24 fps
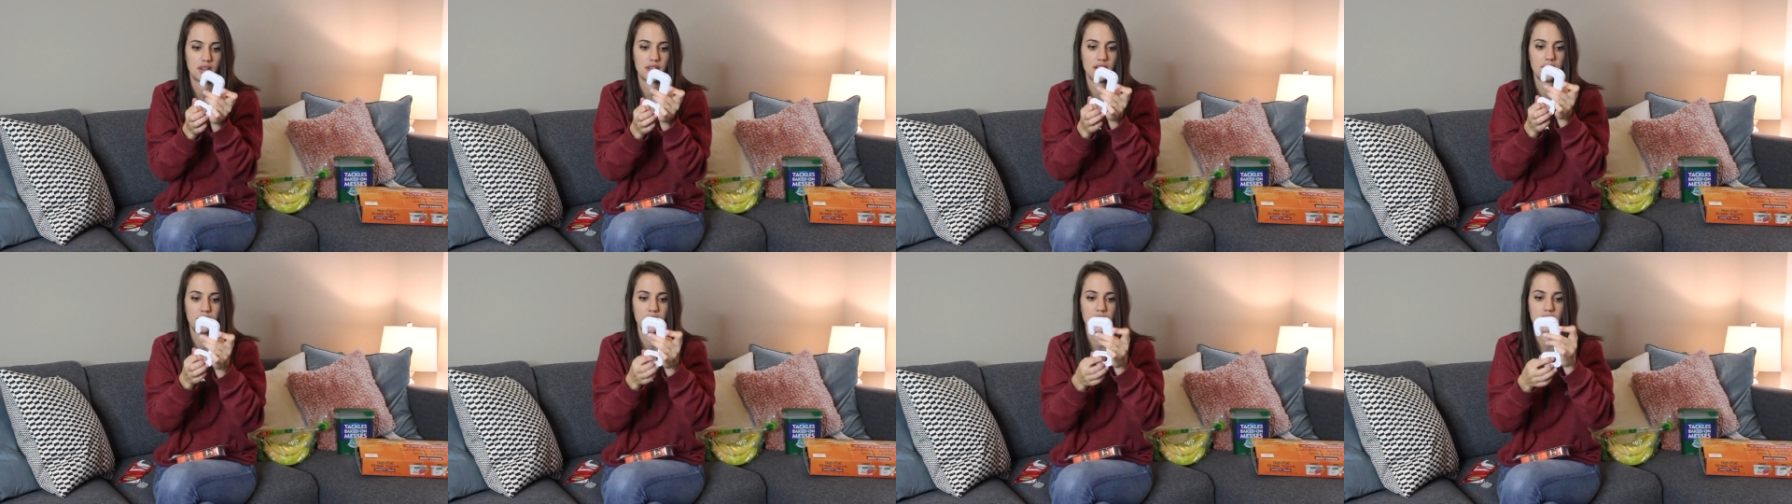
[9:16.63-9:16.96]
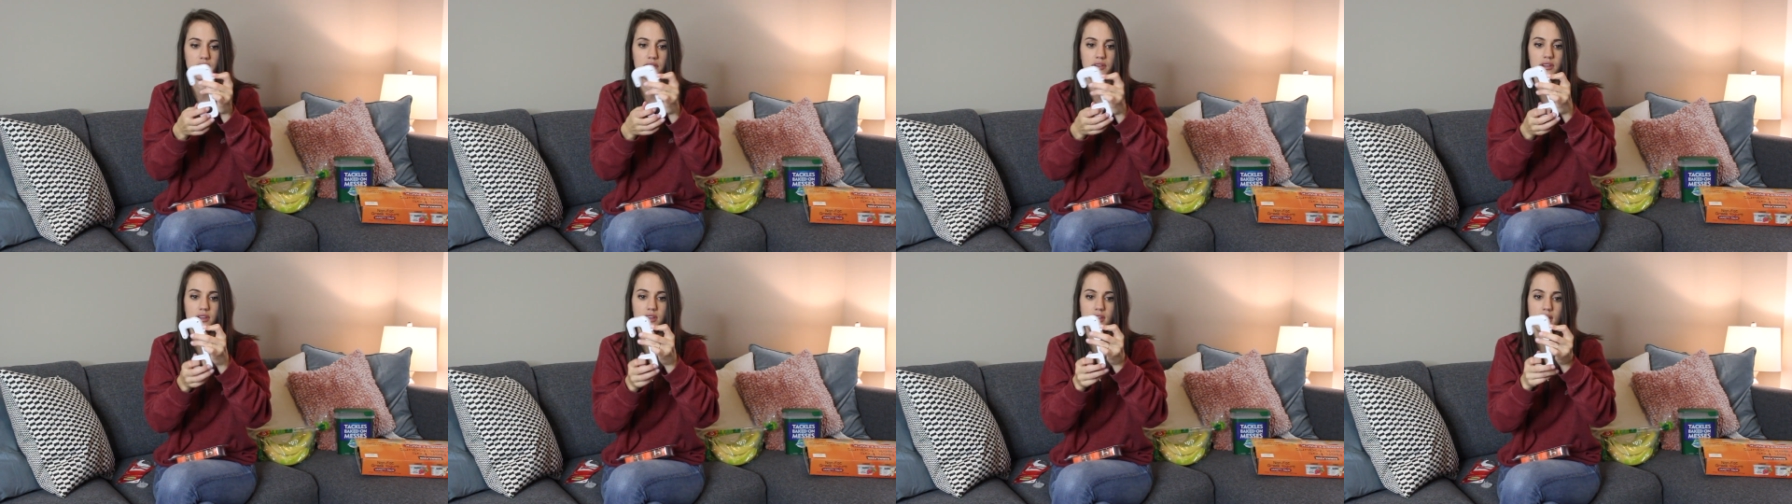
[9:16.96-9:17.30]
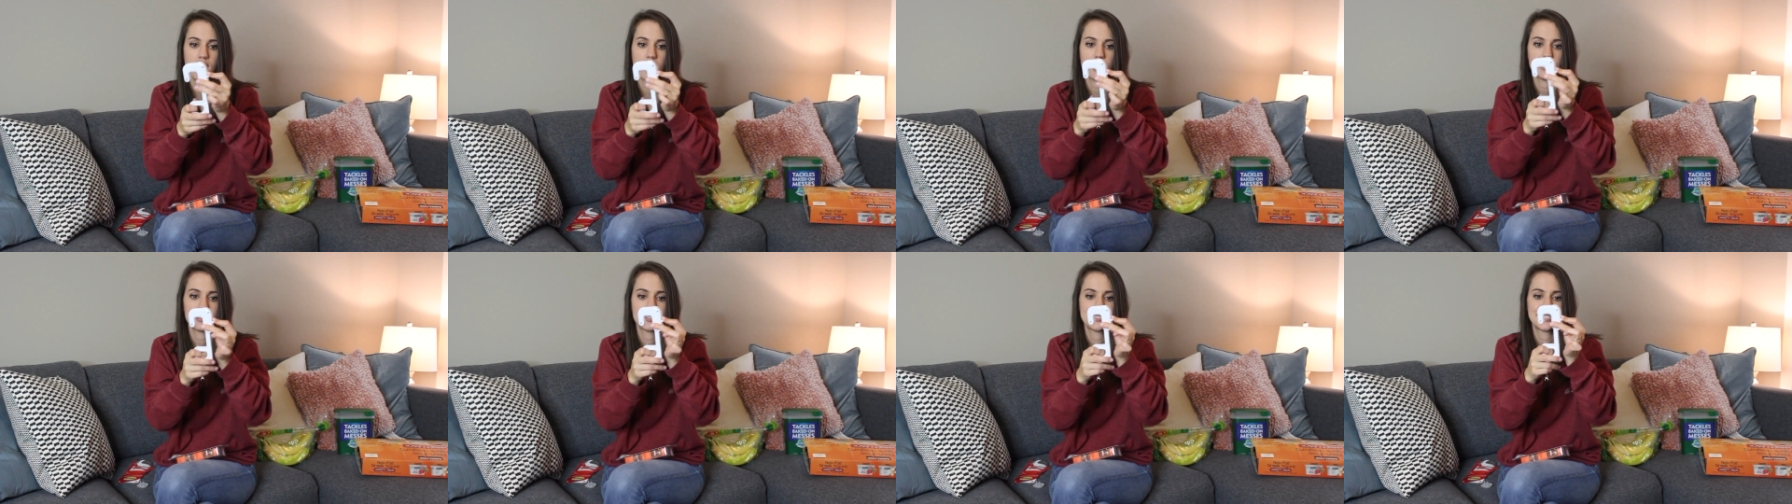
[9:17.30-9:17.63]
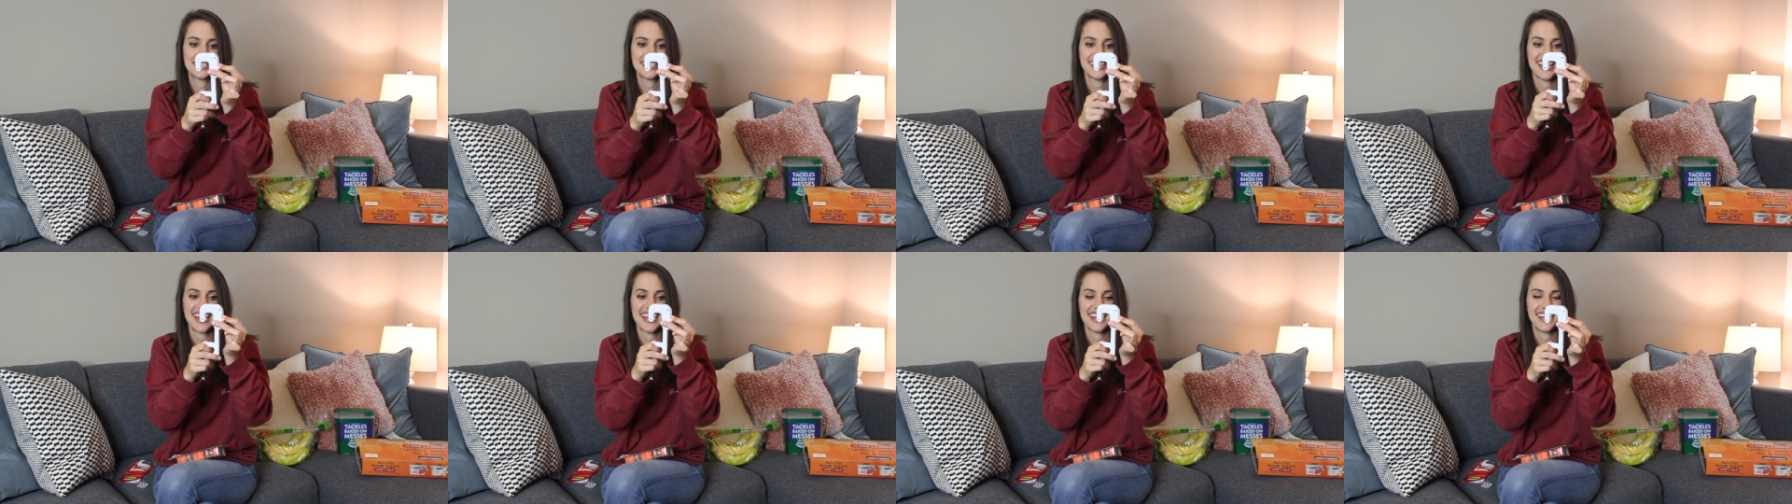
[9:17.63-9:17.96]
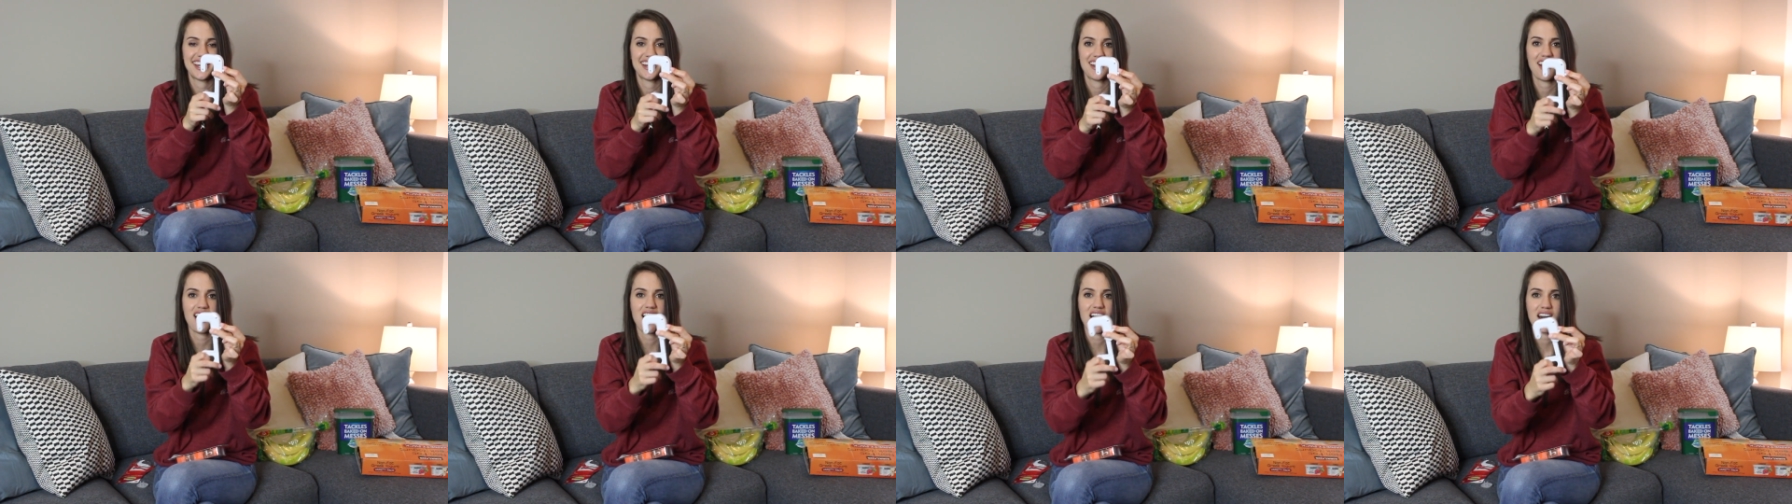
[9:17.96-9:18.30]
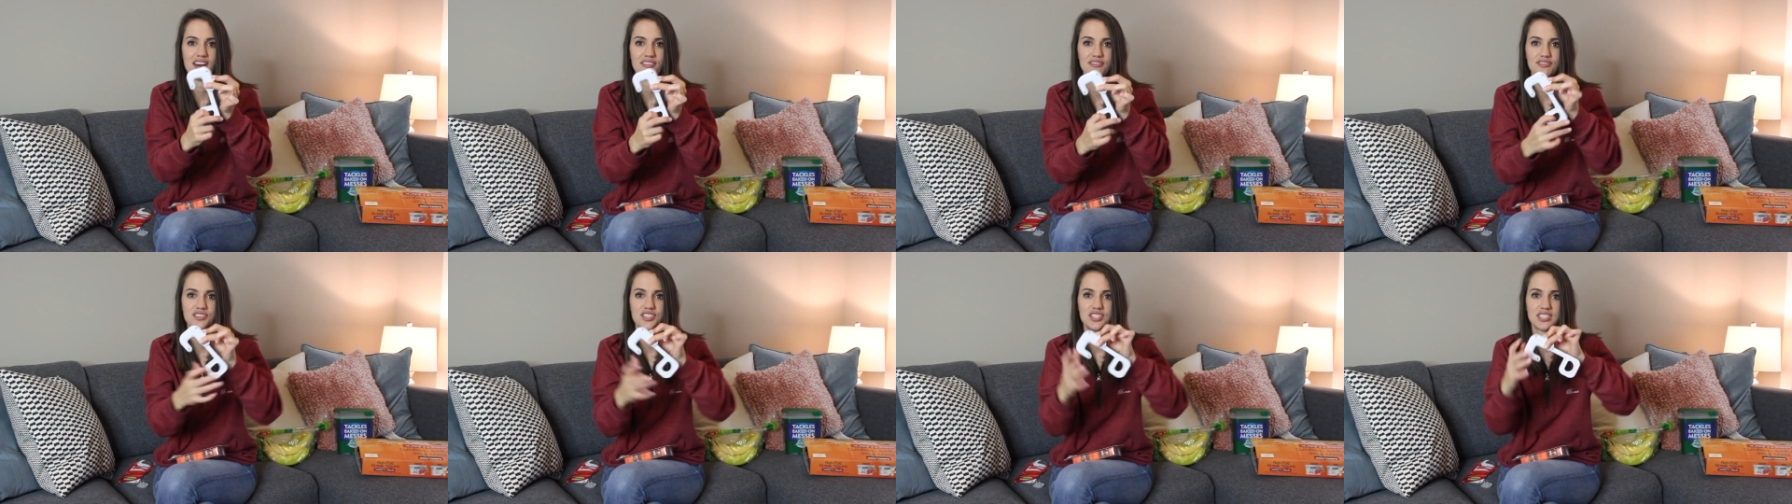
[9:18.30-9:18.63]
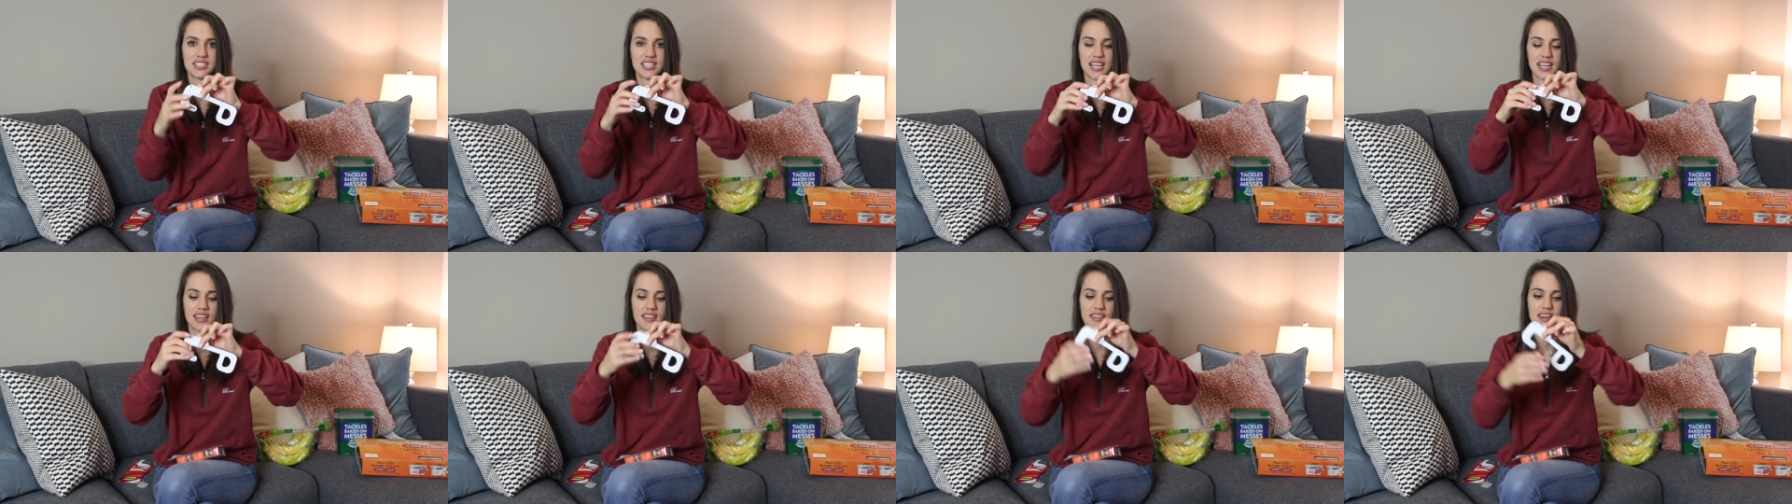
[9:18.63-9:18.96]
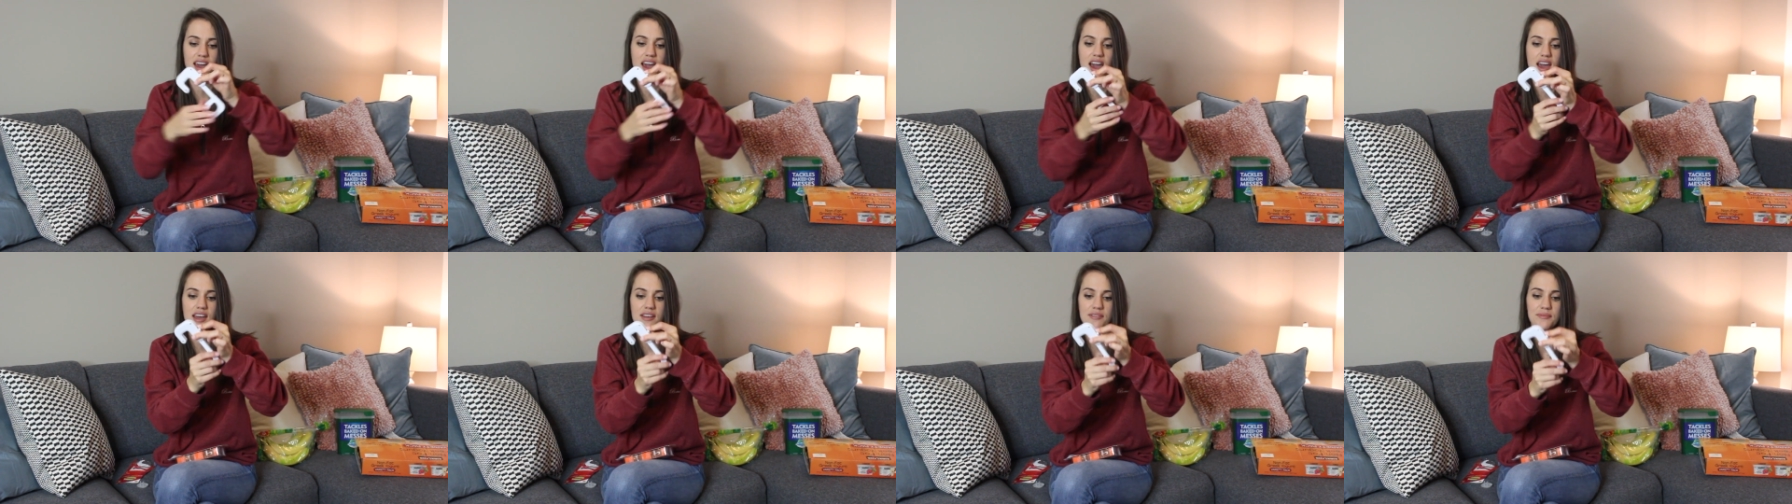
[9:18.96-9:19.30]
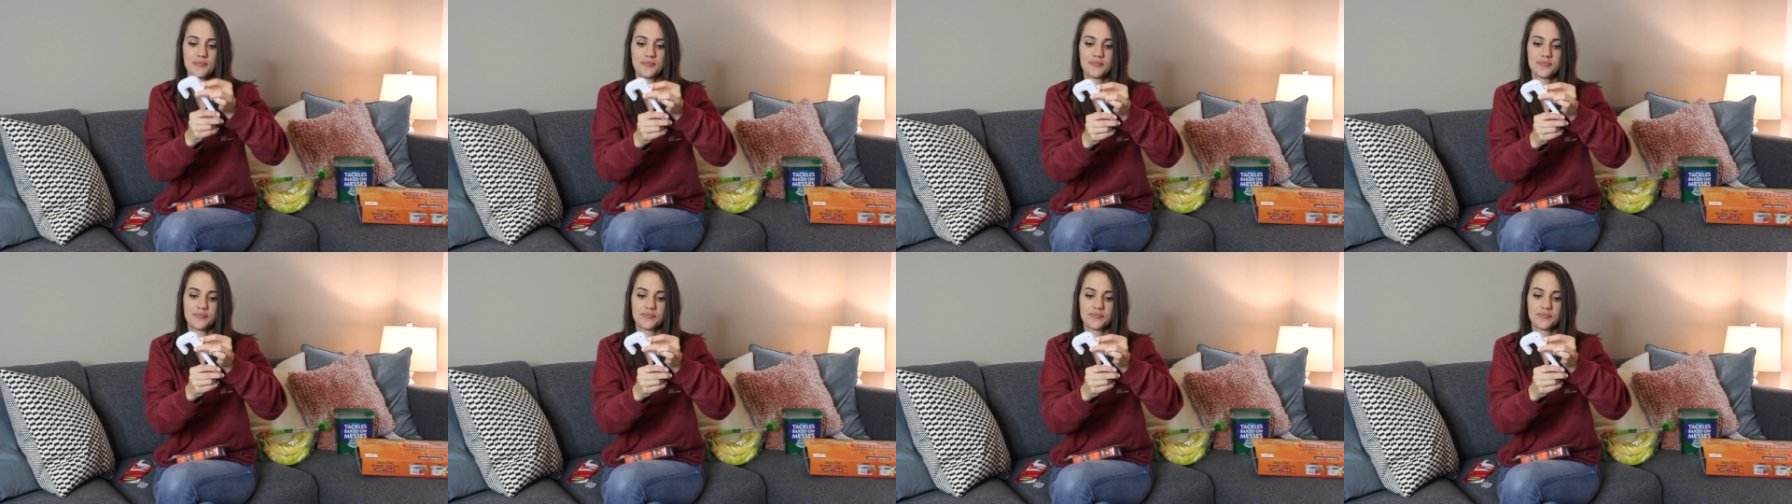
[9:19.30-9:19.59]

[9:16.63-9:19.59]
There we go slide it off just like that,